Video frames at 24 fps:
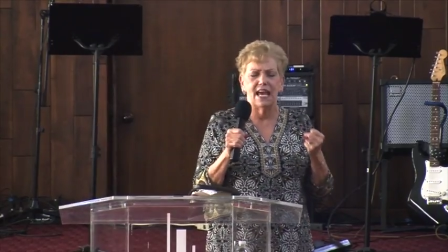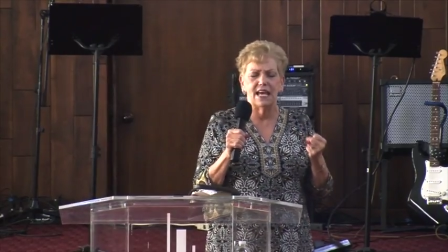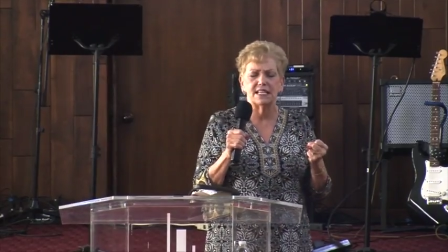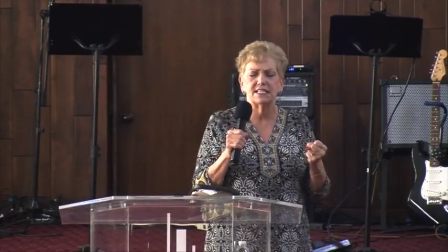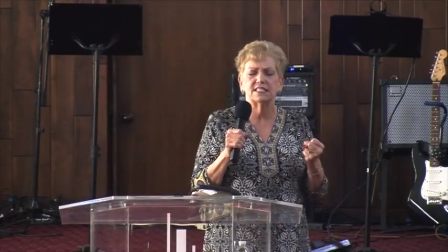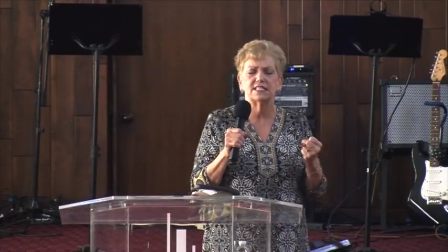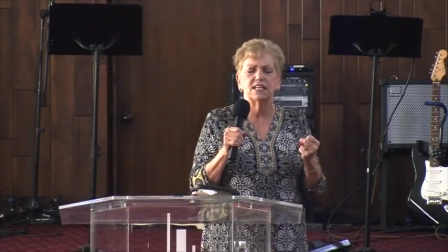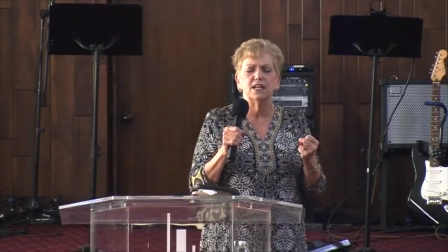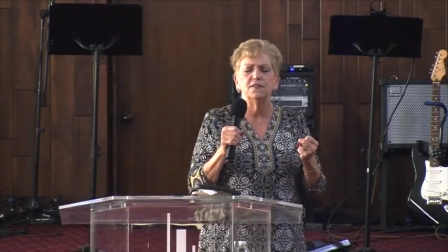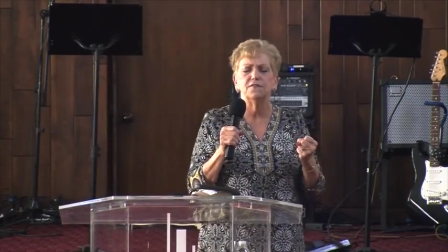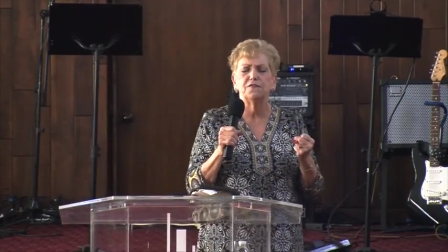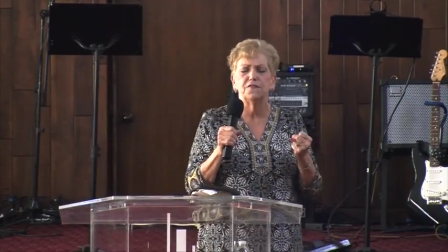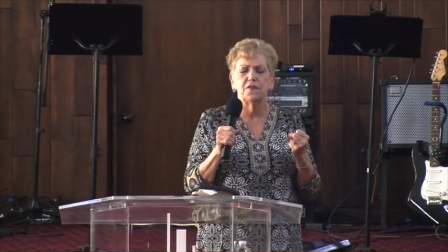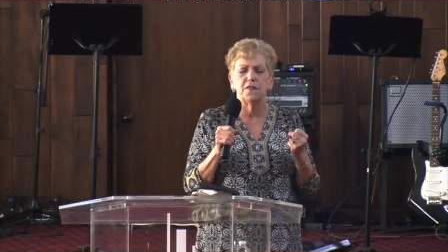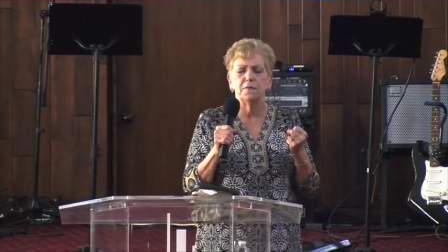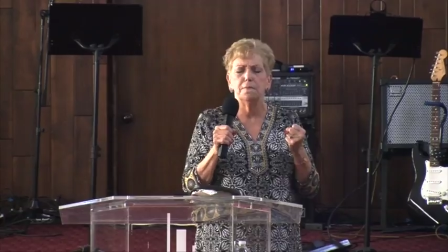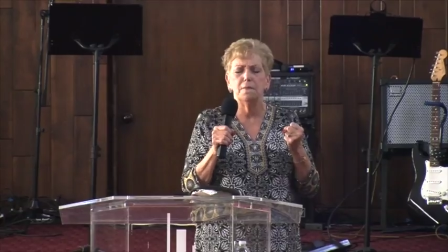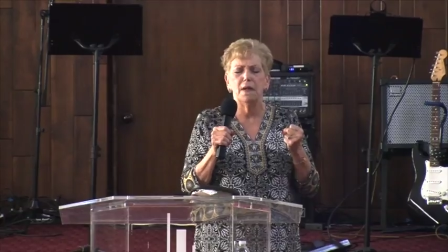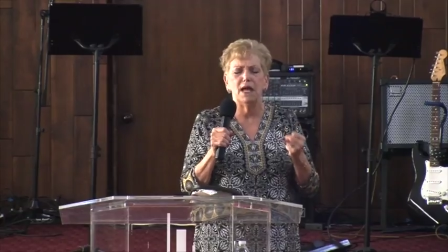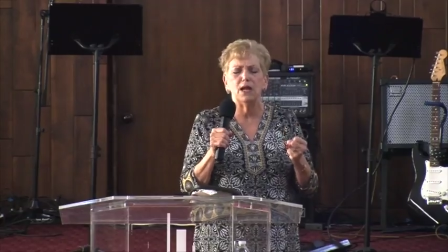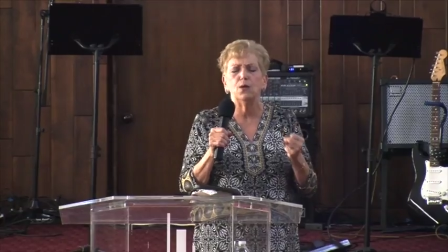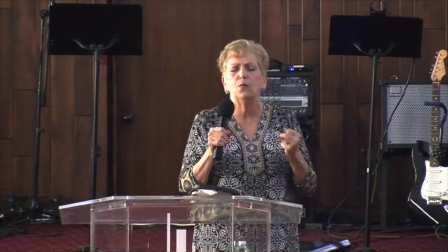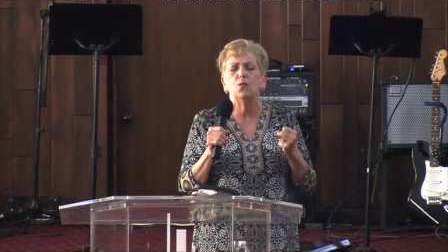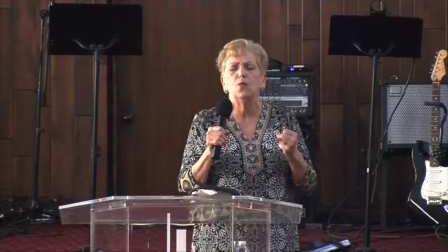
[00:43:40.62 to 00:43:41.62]
asking for the
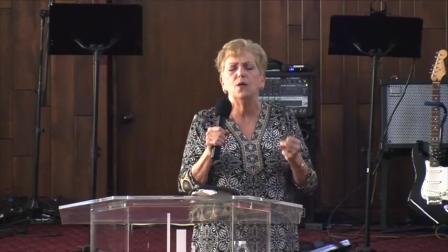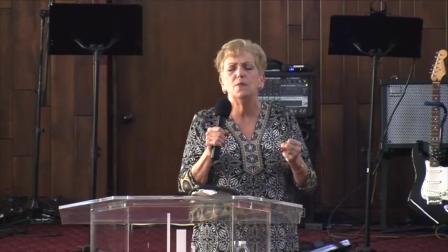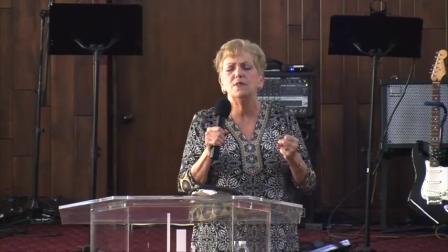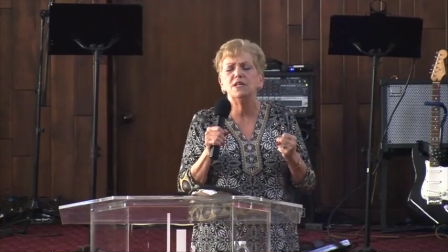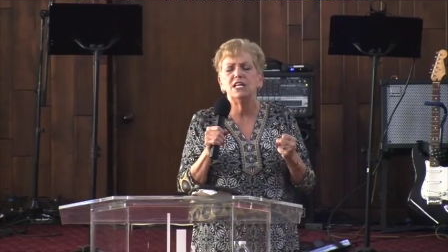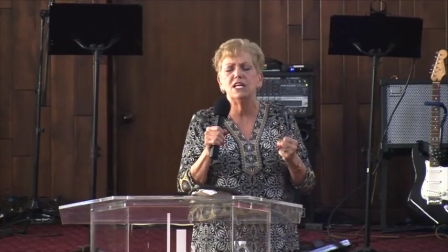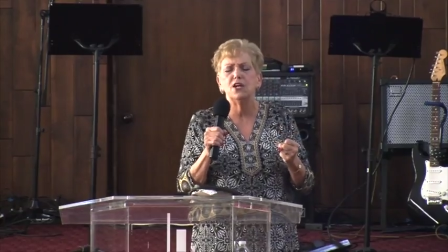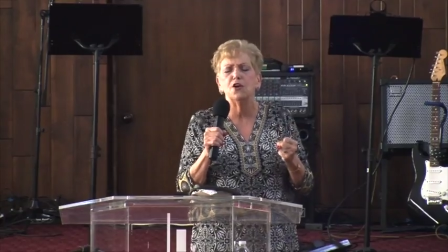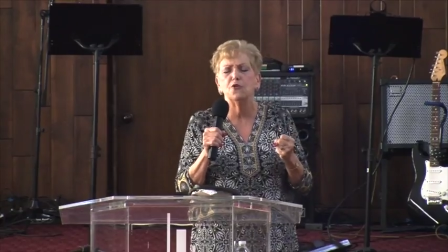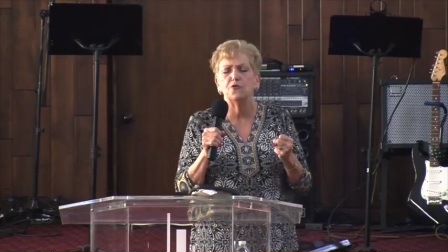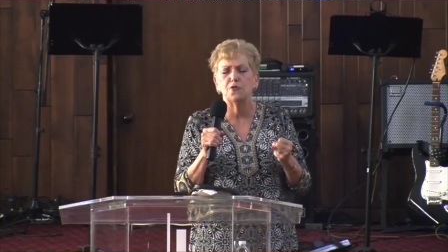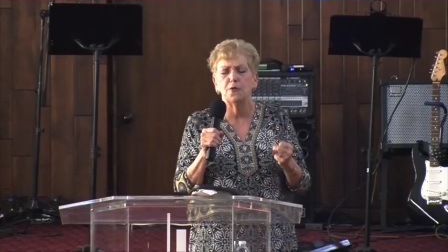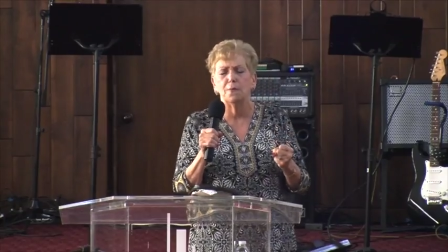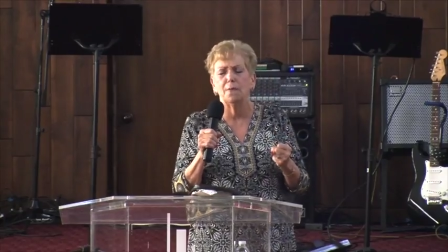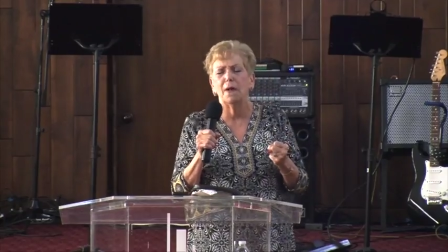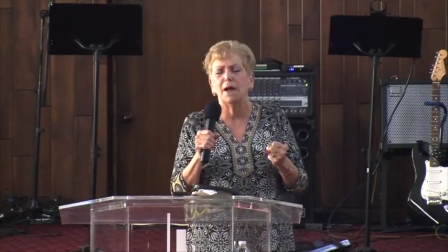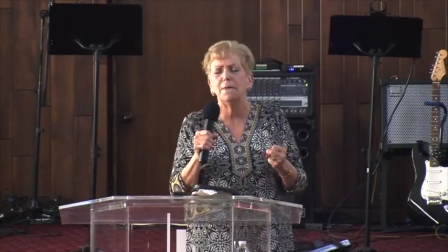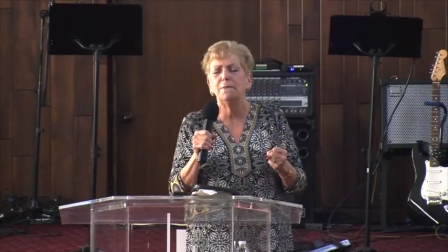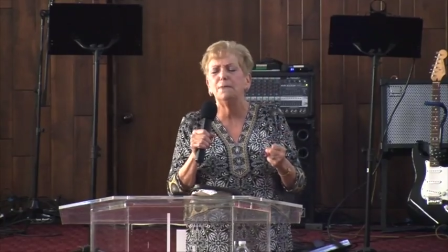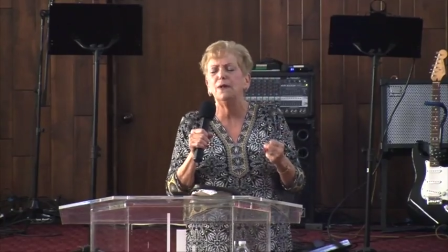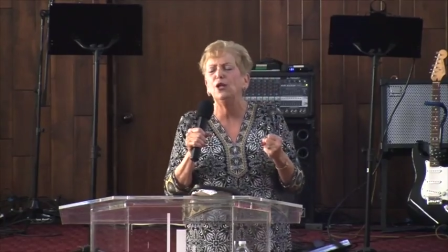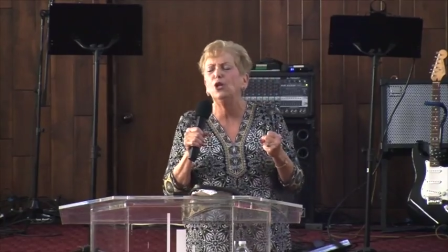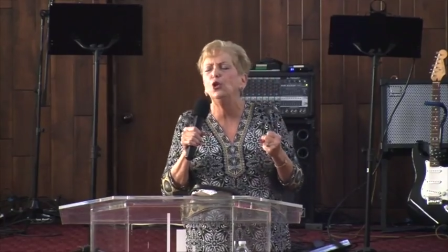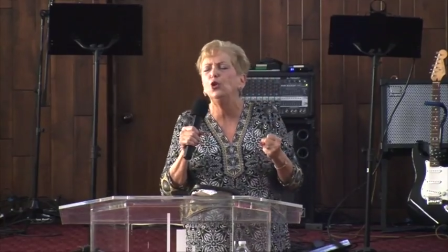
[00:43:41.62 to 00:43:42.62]
men and women here that might be